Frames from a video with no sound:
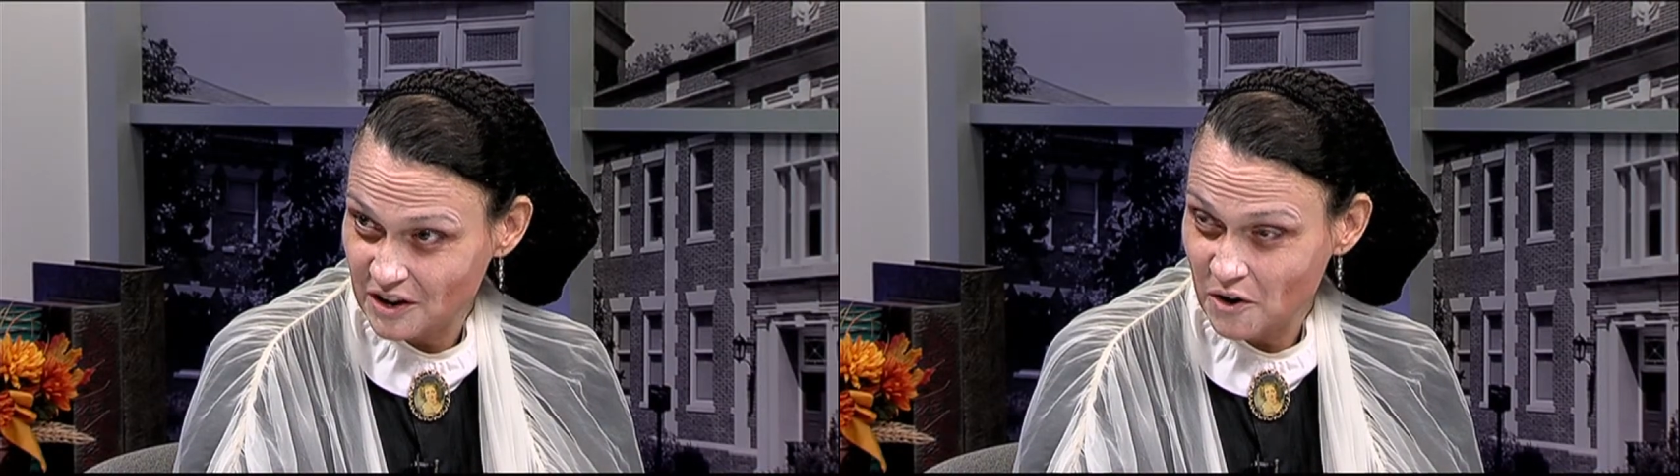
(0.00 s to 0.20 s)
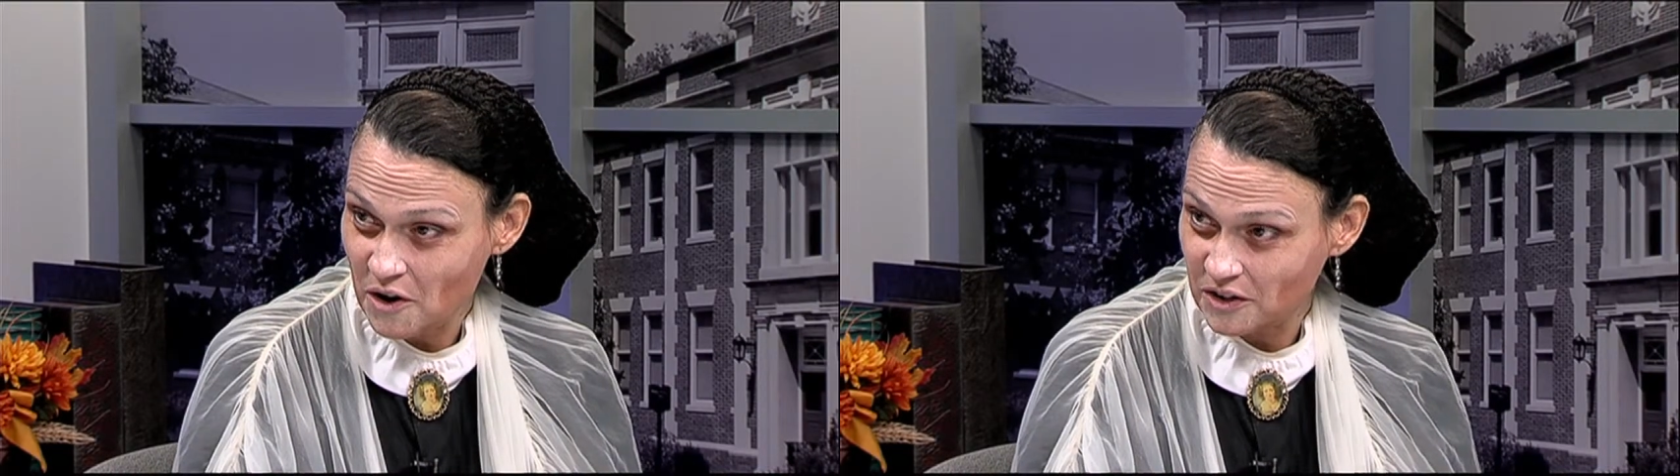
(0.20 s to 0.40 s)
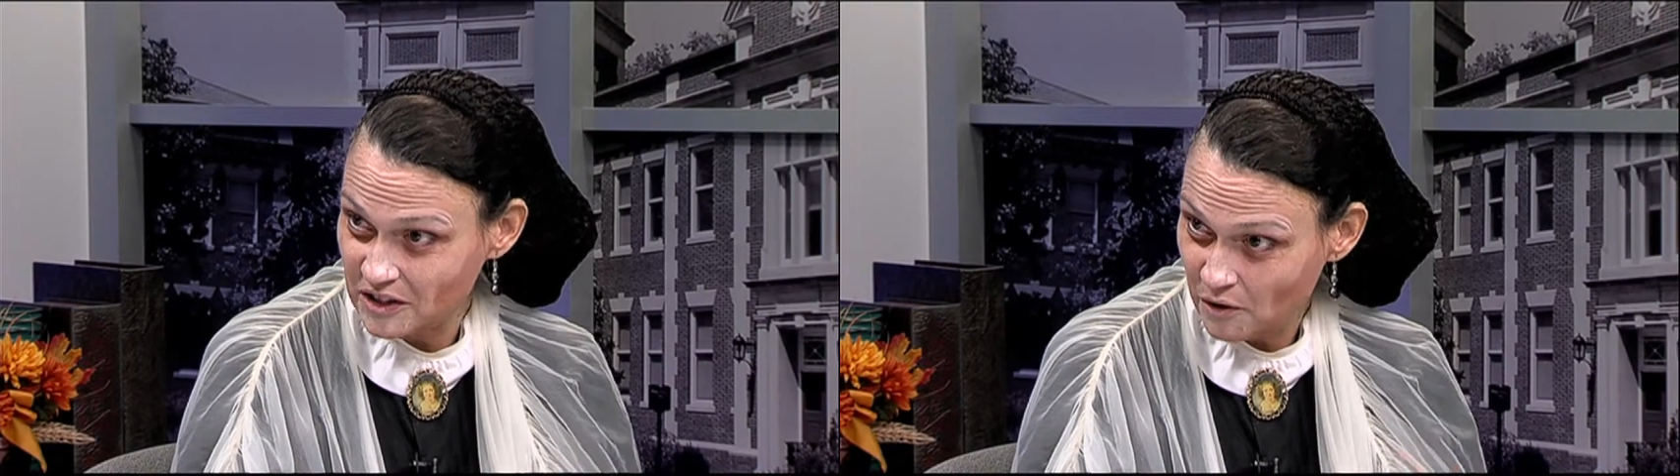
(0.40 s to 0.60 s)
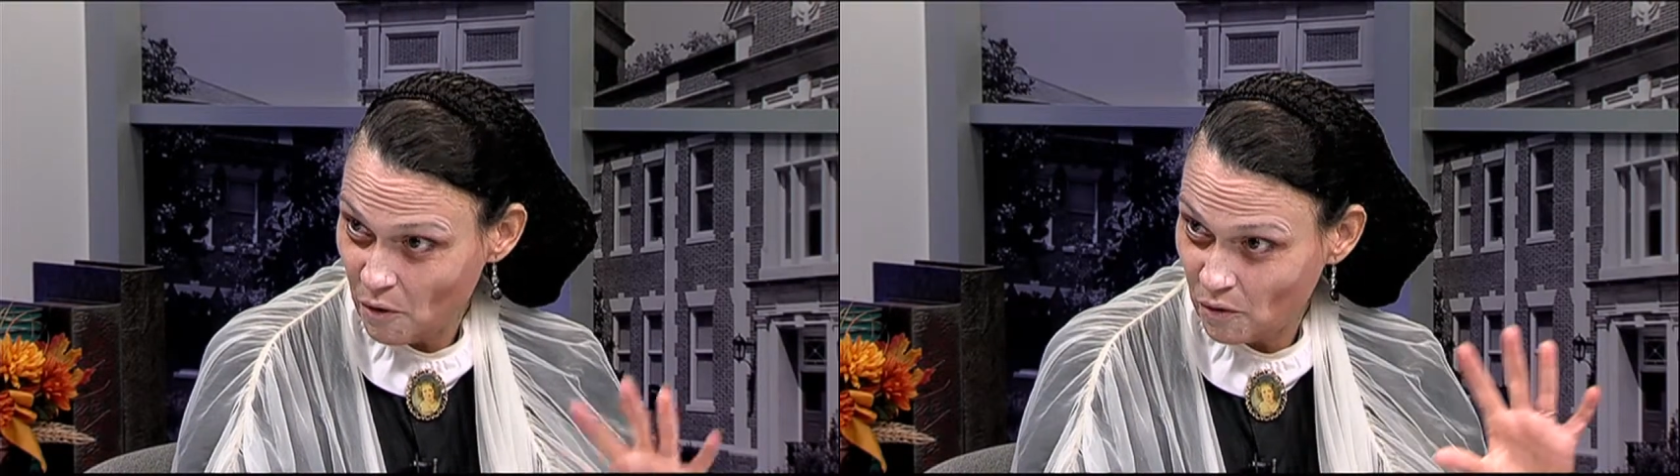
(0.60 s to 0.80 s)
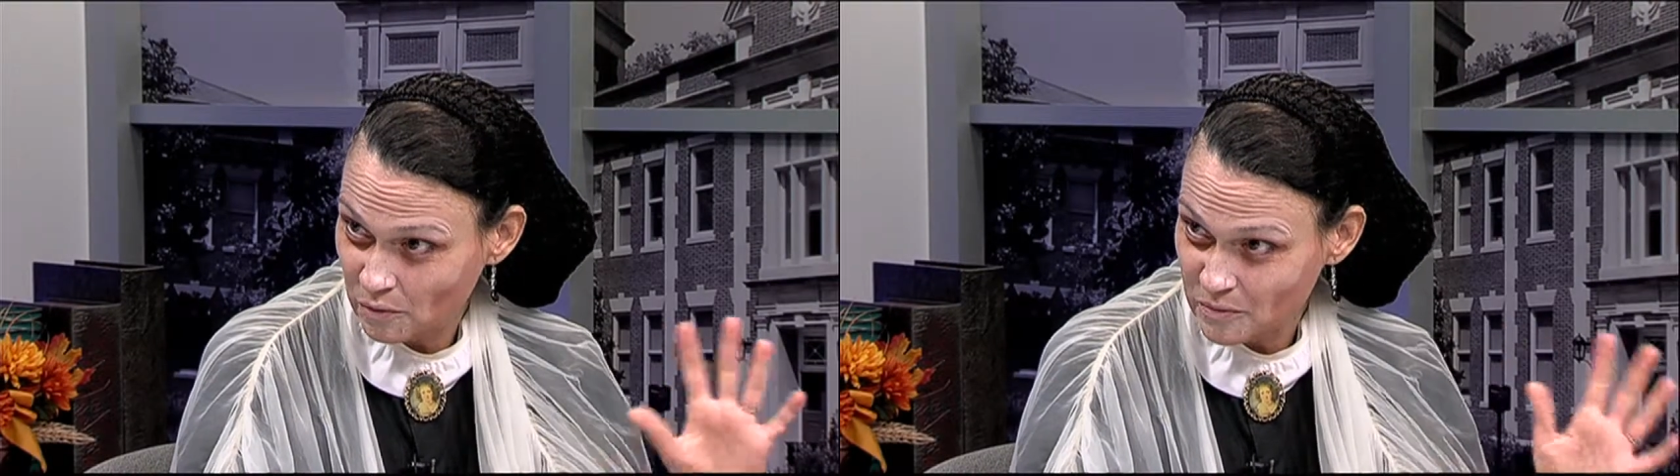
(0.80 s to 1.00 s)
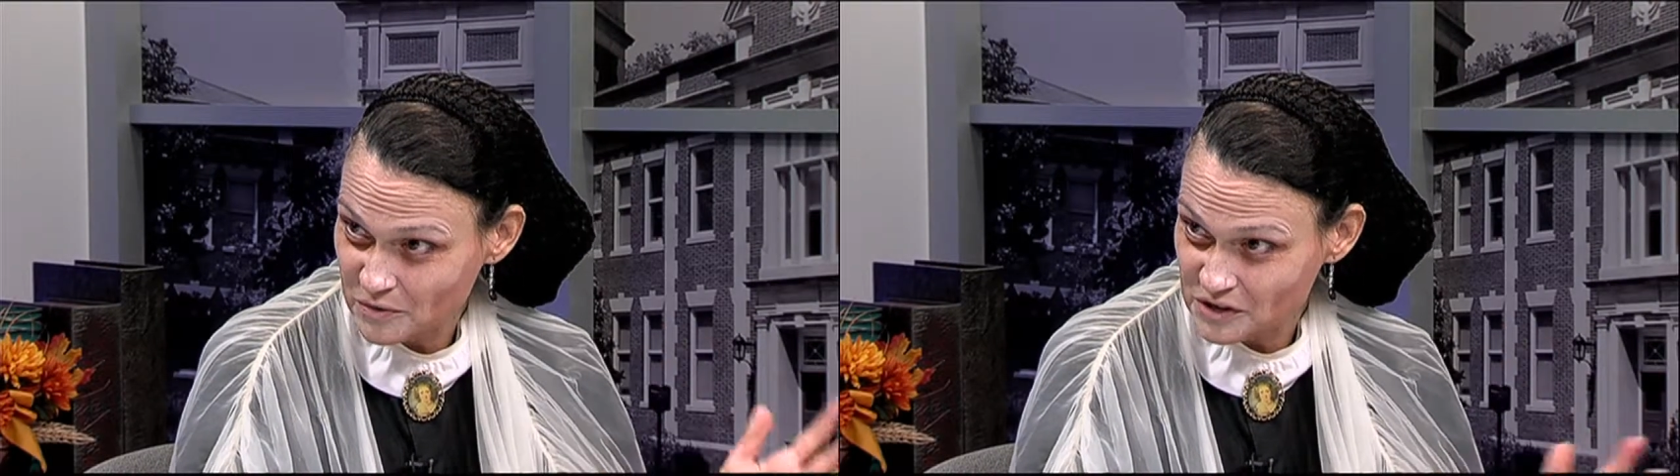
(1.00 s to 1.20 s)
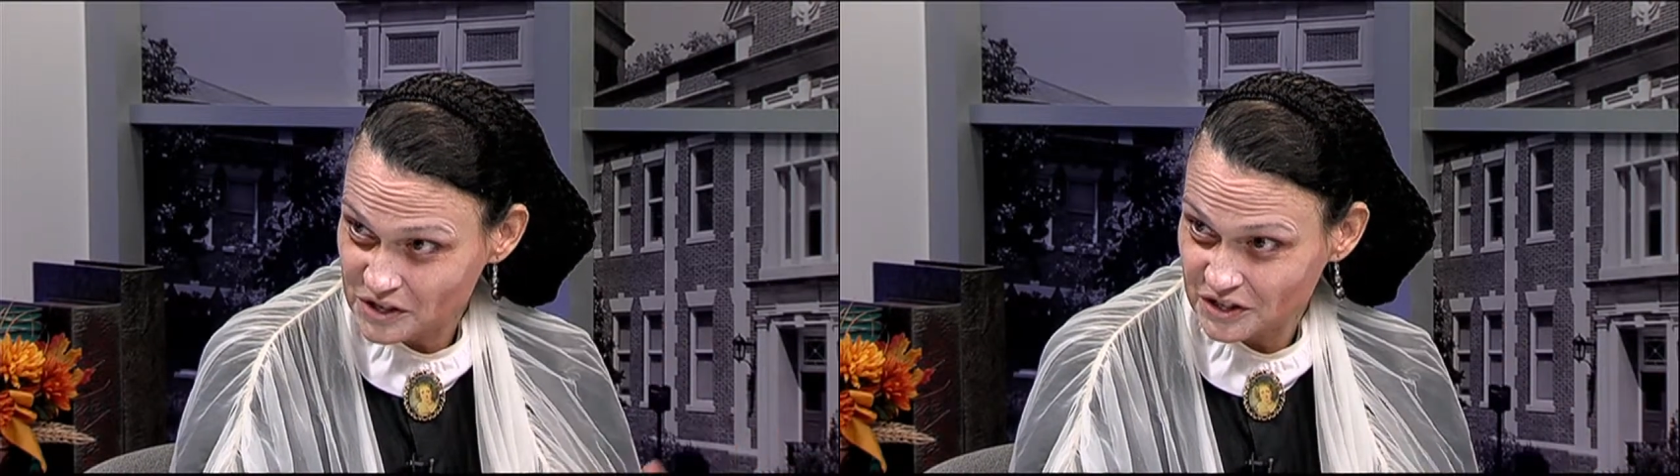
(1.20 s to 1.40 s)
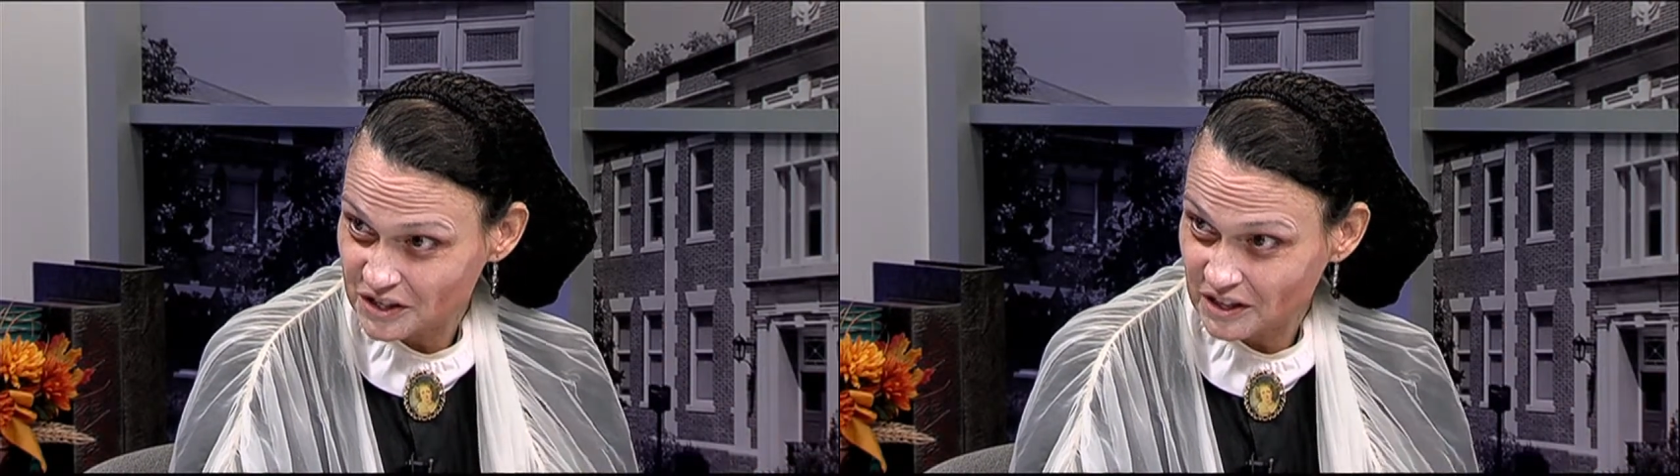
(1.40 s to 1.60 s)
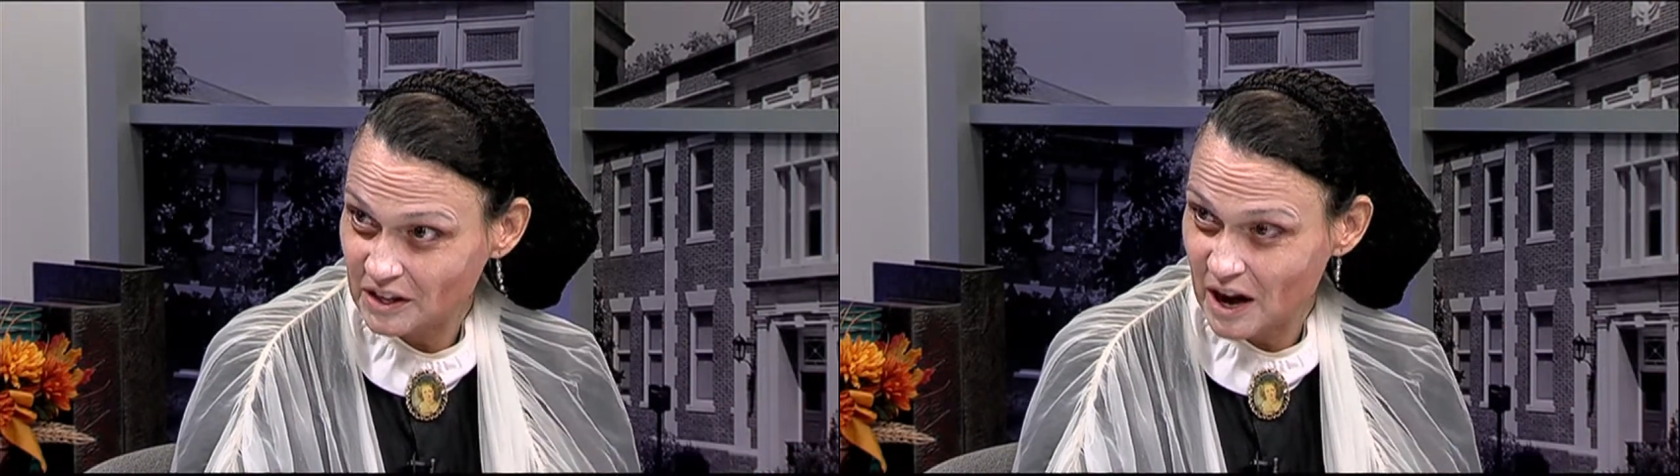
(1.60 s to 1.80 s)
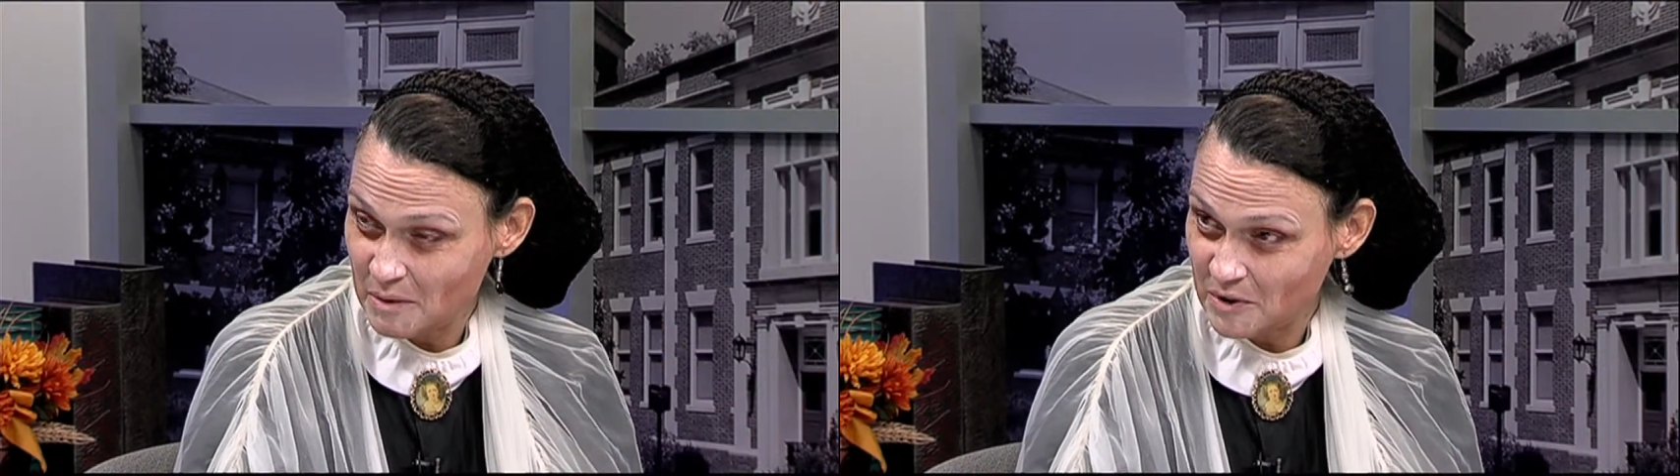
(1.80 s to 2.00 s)
that haunt the old portions of the
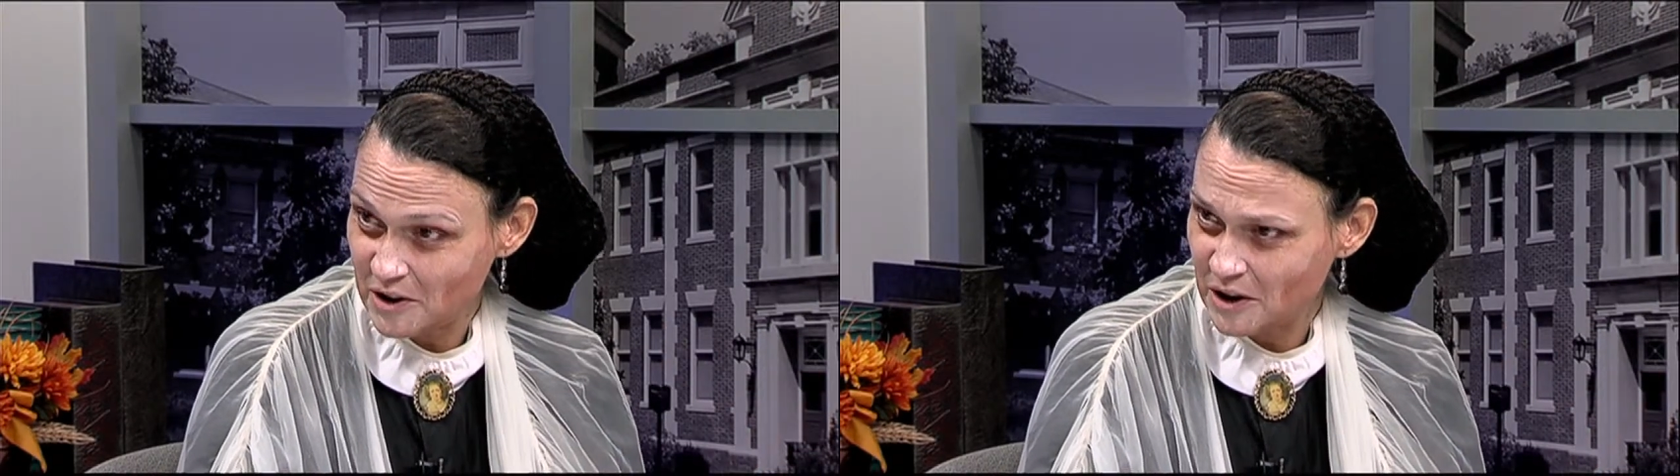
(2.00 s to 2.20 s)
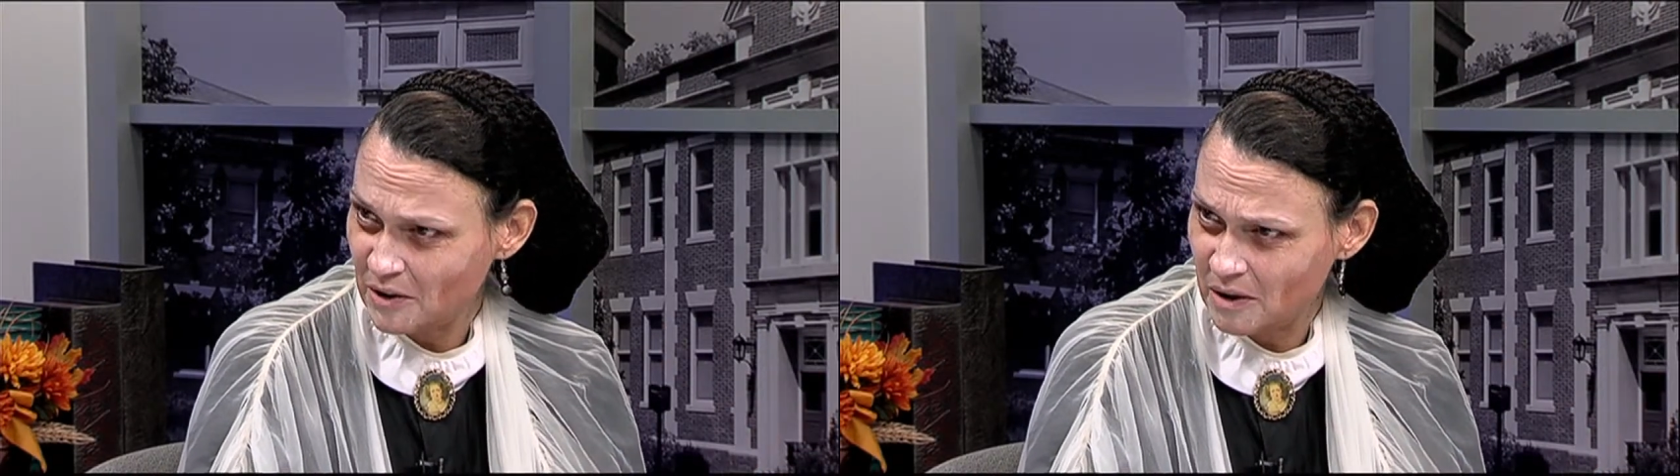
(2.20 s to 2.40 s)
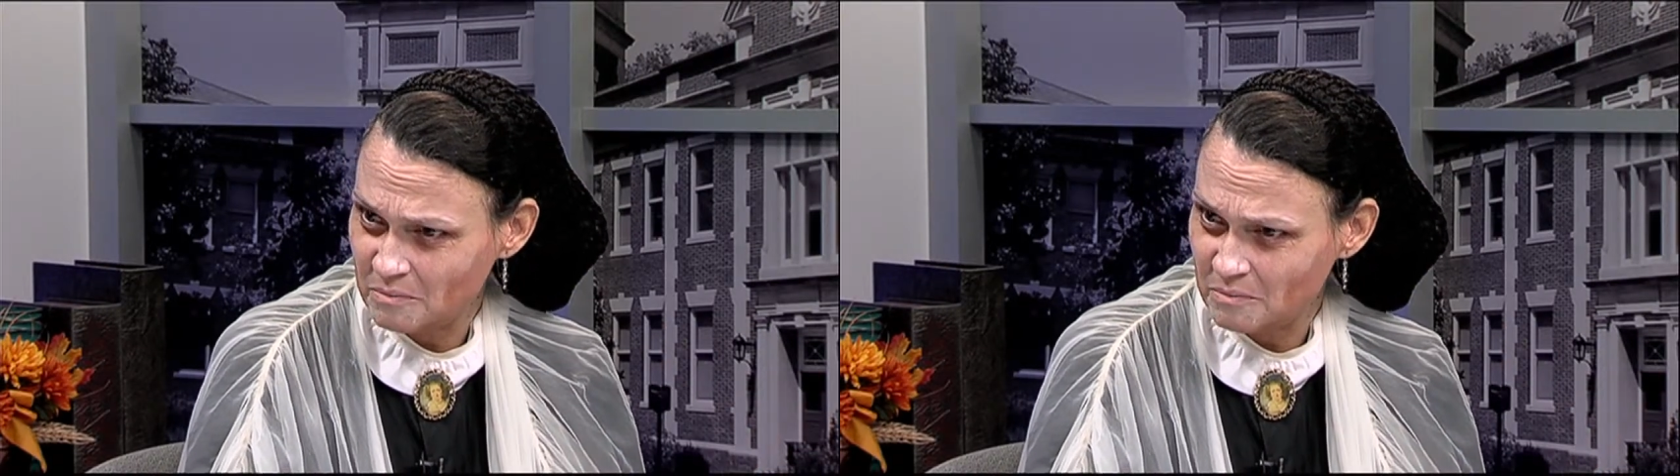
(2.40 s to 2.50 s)
library,